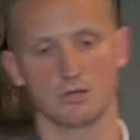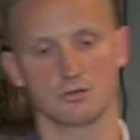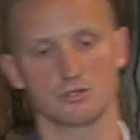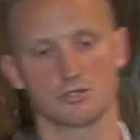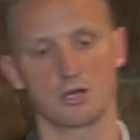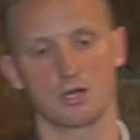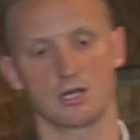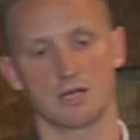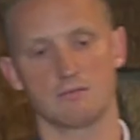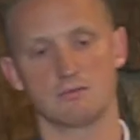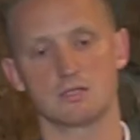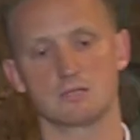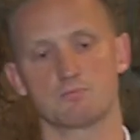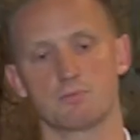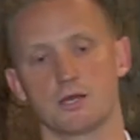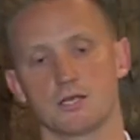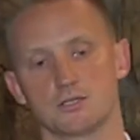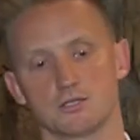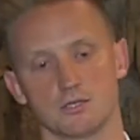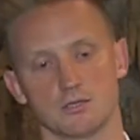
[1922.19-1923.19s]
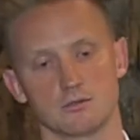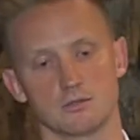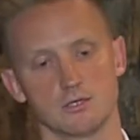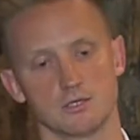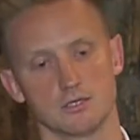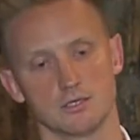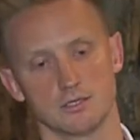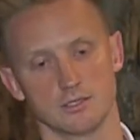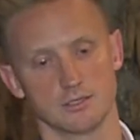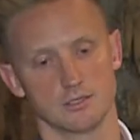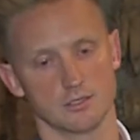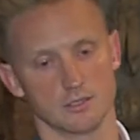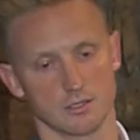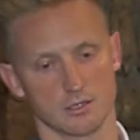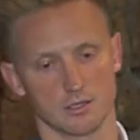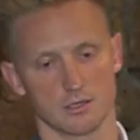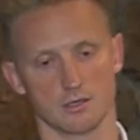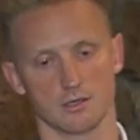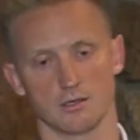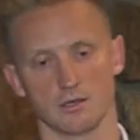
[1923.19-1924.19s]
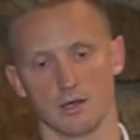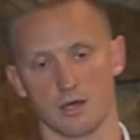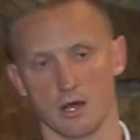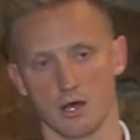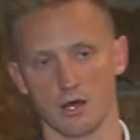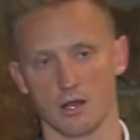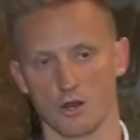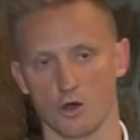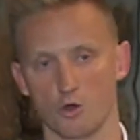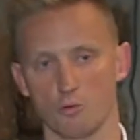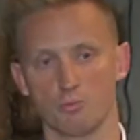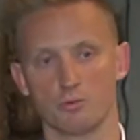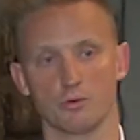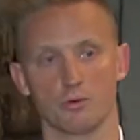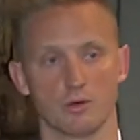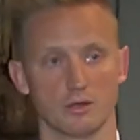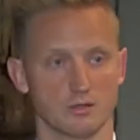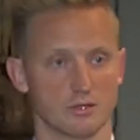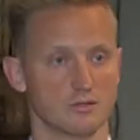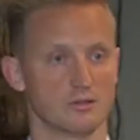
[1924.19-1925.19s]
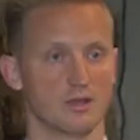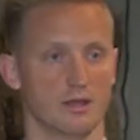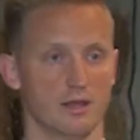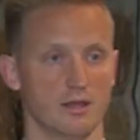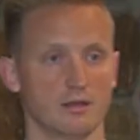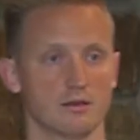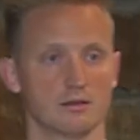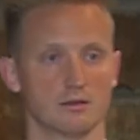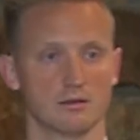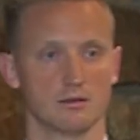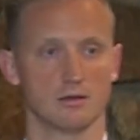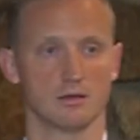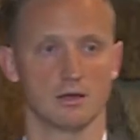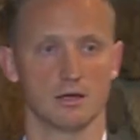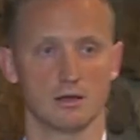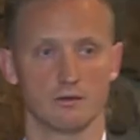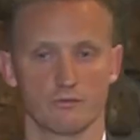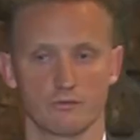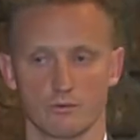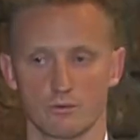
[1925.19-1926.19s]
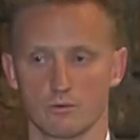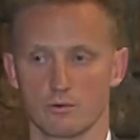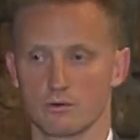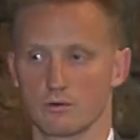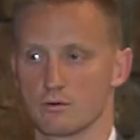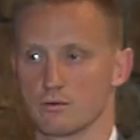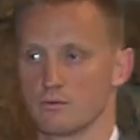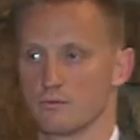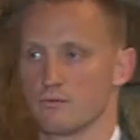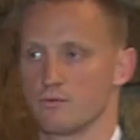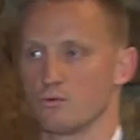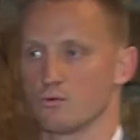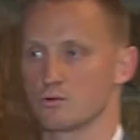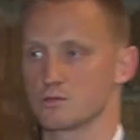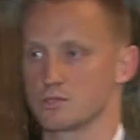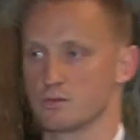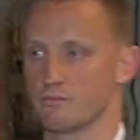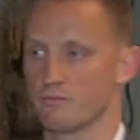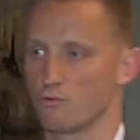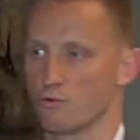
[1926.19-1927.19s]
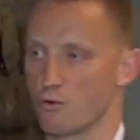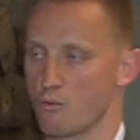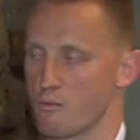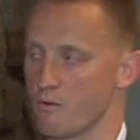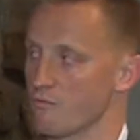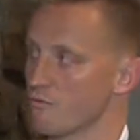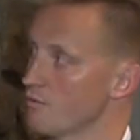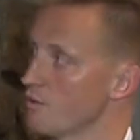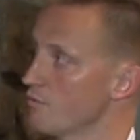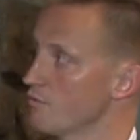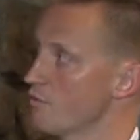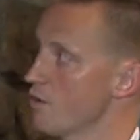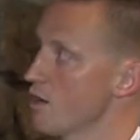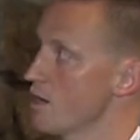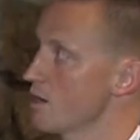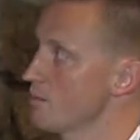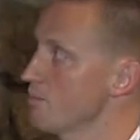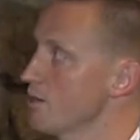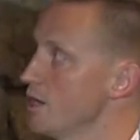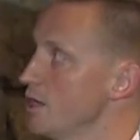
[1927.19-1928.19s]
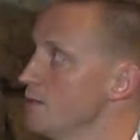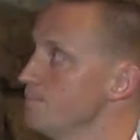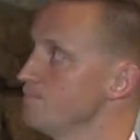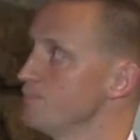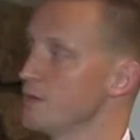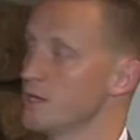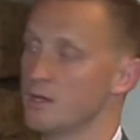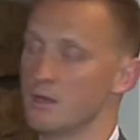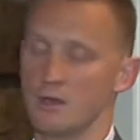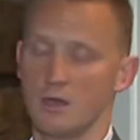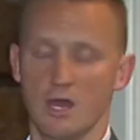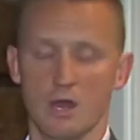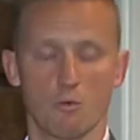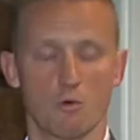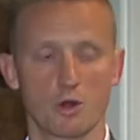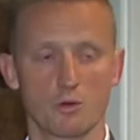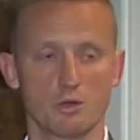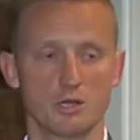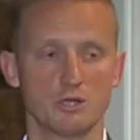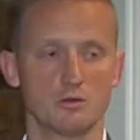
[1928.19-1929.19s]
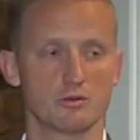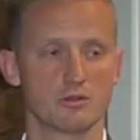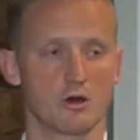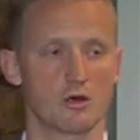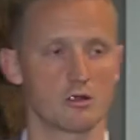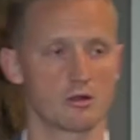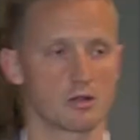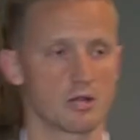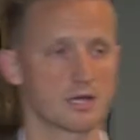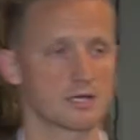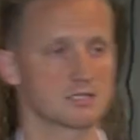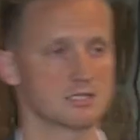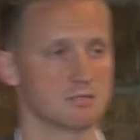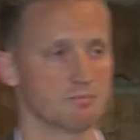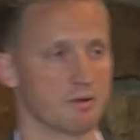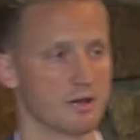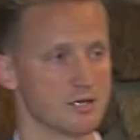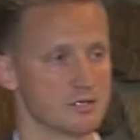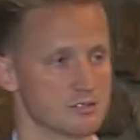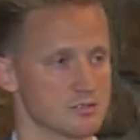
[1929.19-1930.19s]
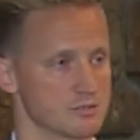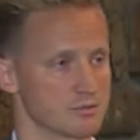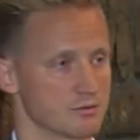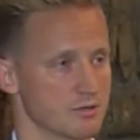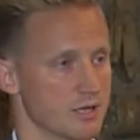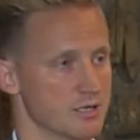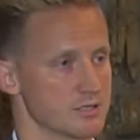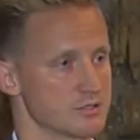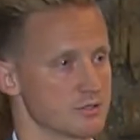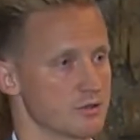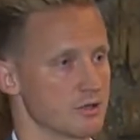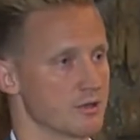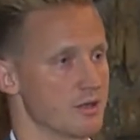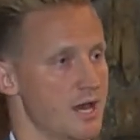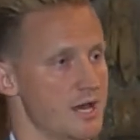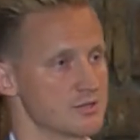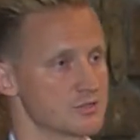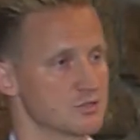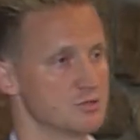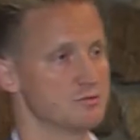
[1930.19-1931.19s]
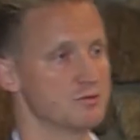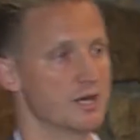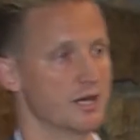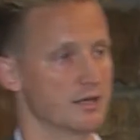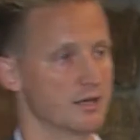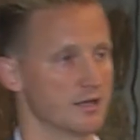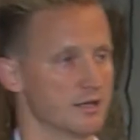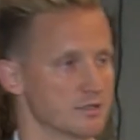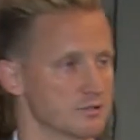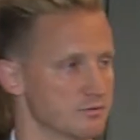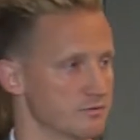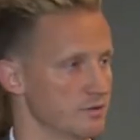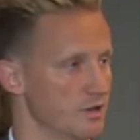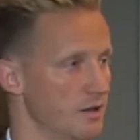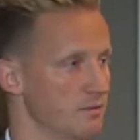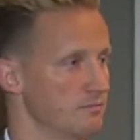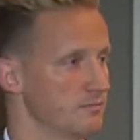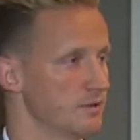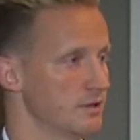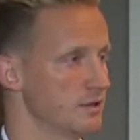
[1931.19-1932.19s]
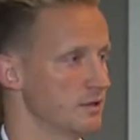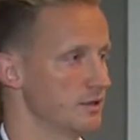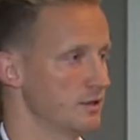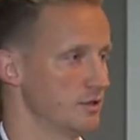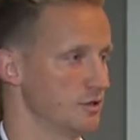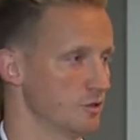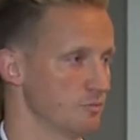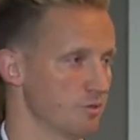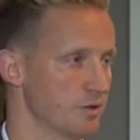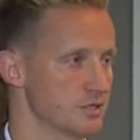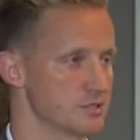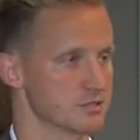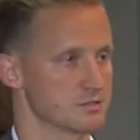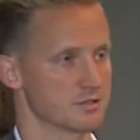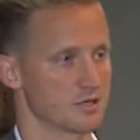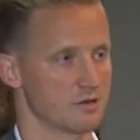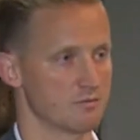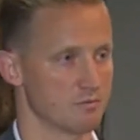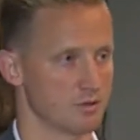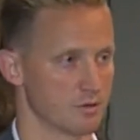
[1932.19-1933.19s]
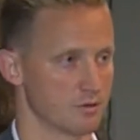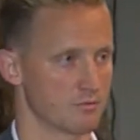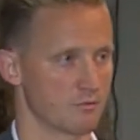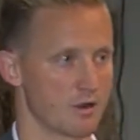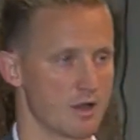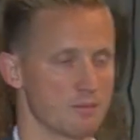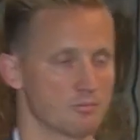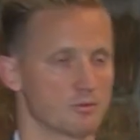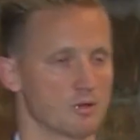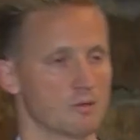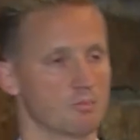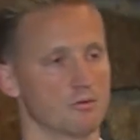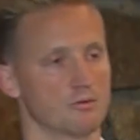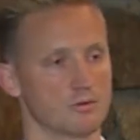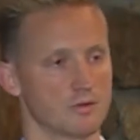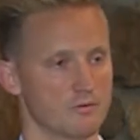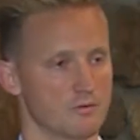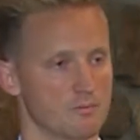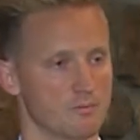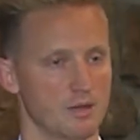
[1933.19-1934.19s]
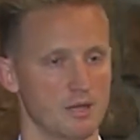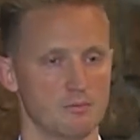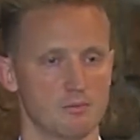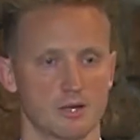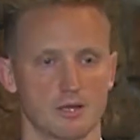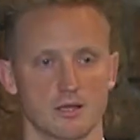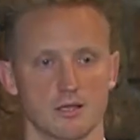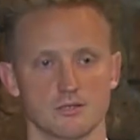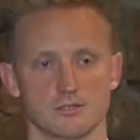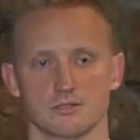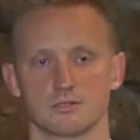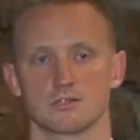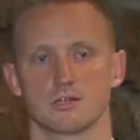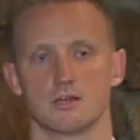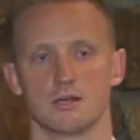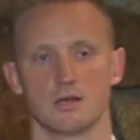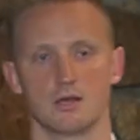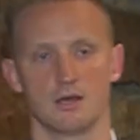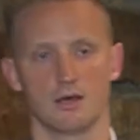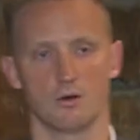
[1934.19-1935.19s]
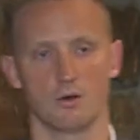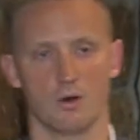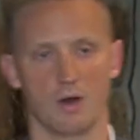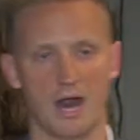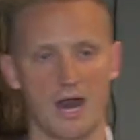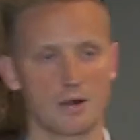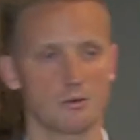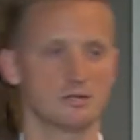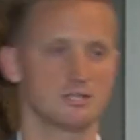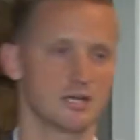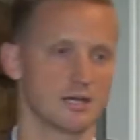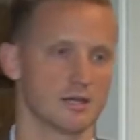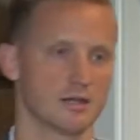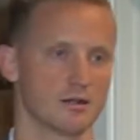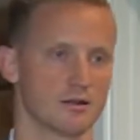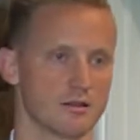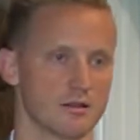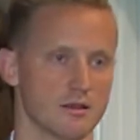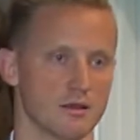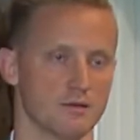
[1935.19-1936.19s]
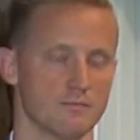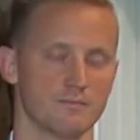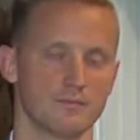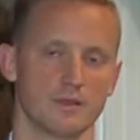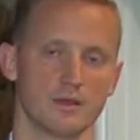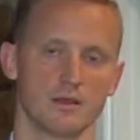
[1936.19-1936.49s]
should I give this patient an opioid to take for some form of chronic pain. And what do we do with all our legacy patients? Okay, so the last 2 decades we've got patients that have been ramped up on different pain medications. How do we take care of them?